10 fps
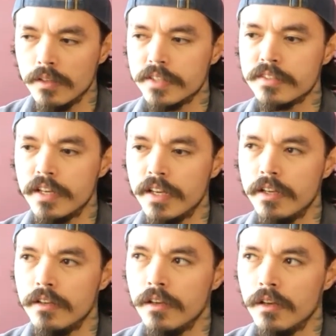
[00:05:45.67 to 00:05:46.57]
let's
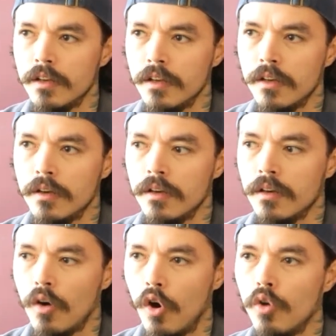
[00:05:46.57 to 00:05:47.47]
say
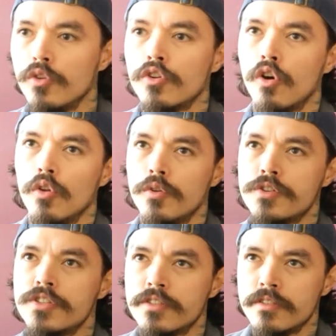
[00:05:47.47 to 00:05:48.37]
all the
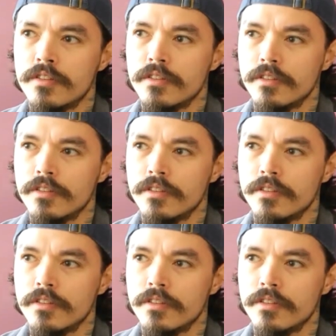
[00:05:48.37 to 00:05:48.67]
colors,